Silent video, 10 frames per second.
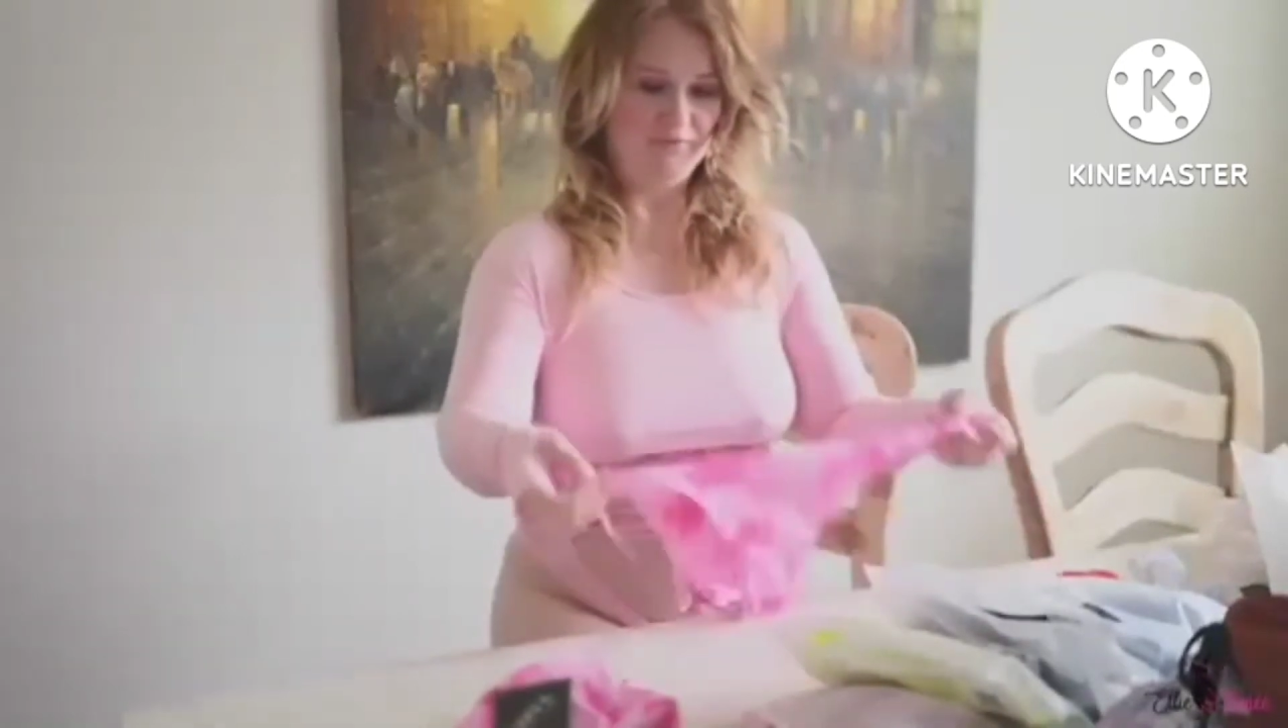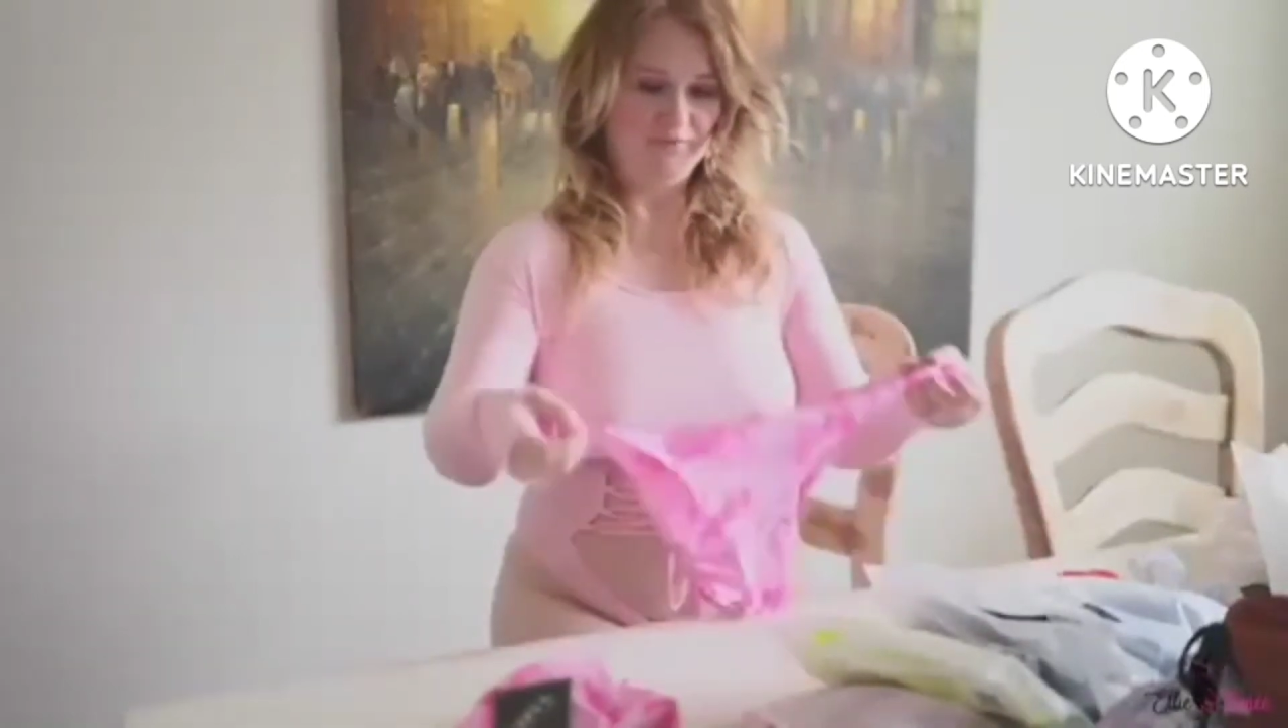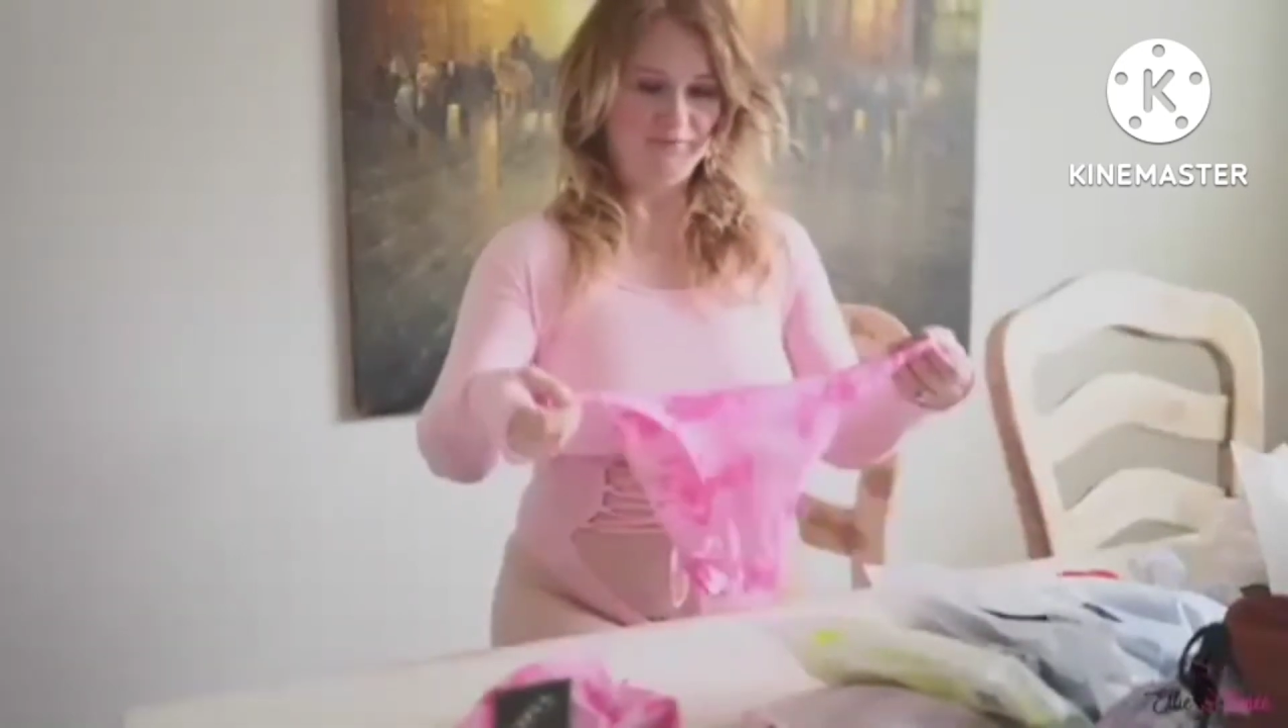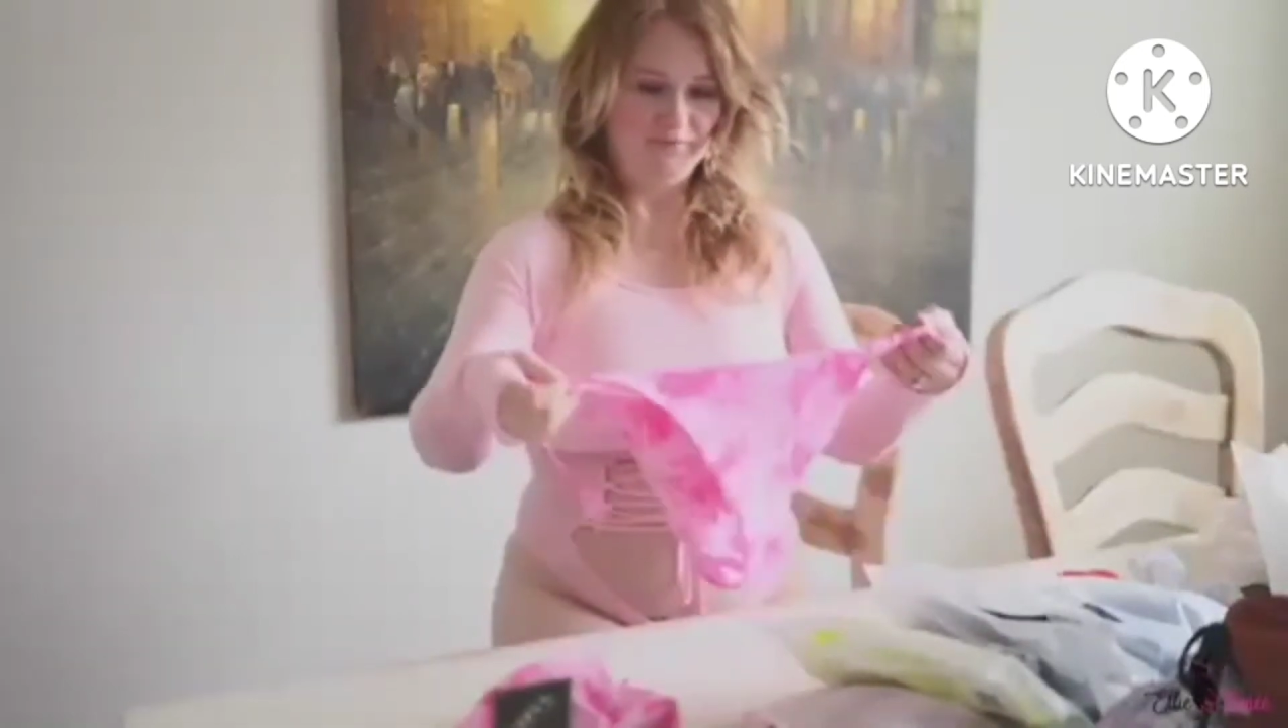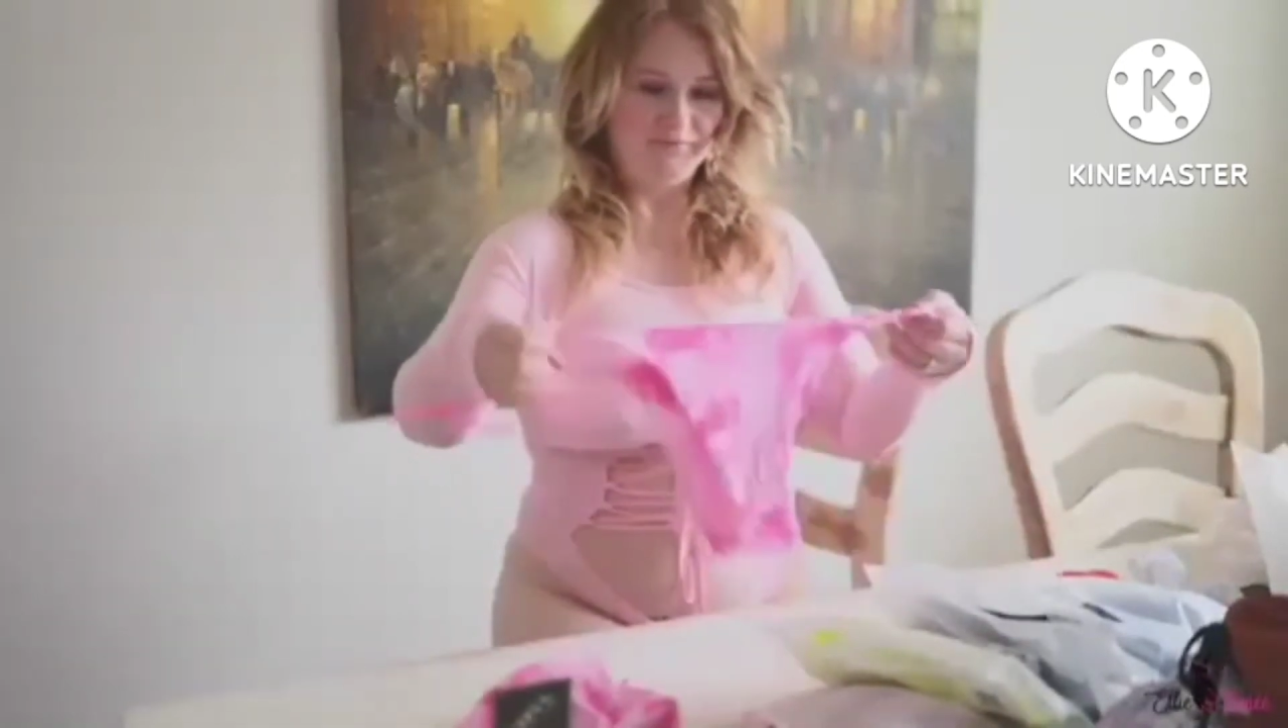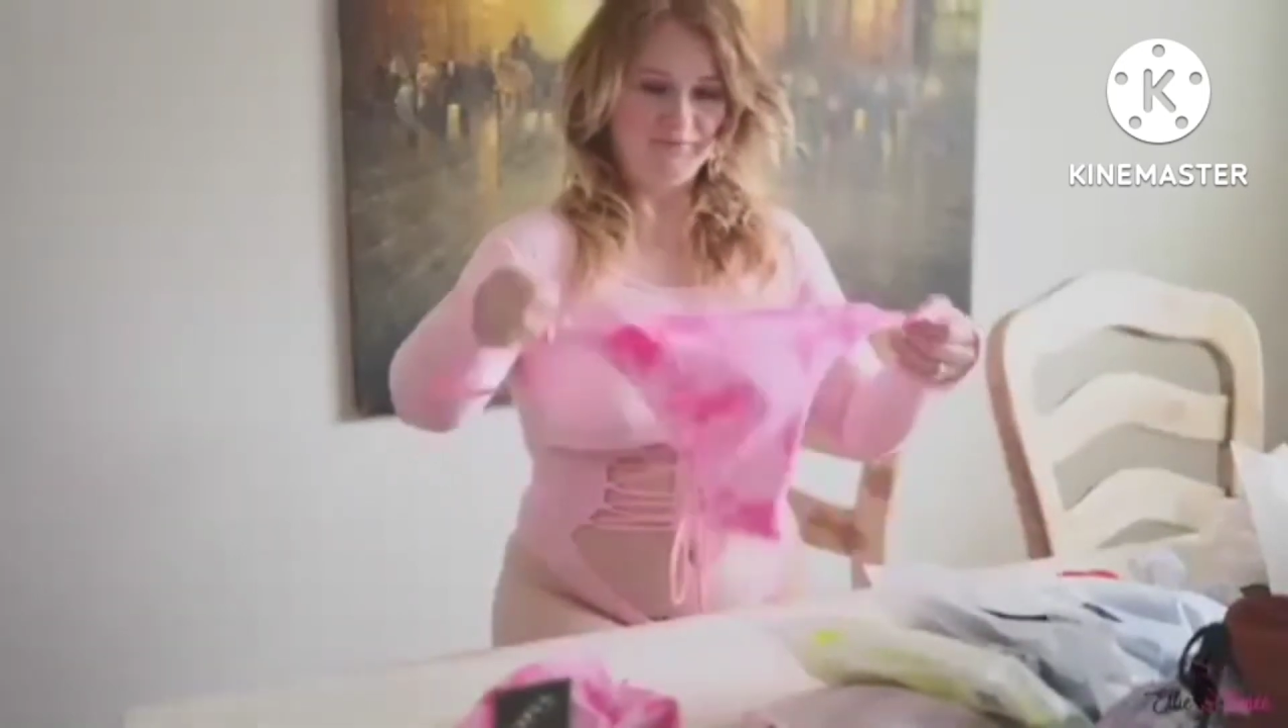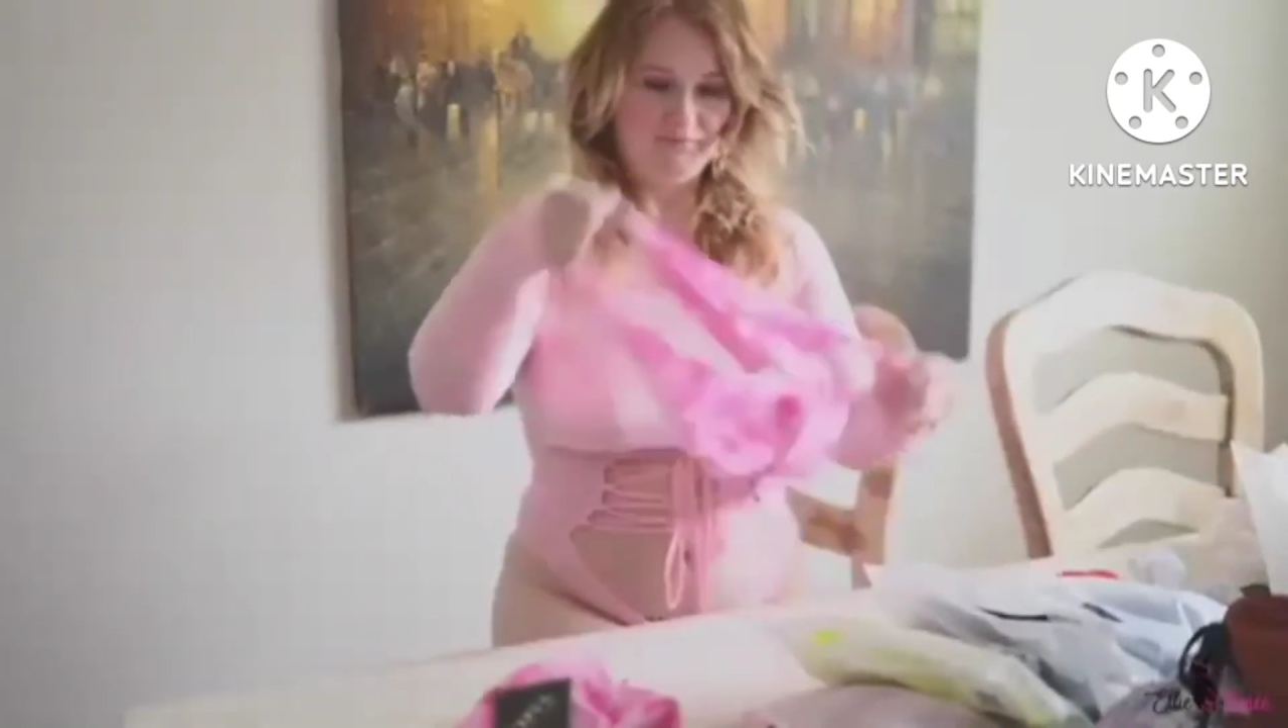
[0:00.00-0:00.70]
how it just kind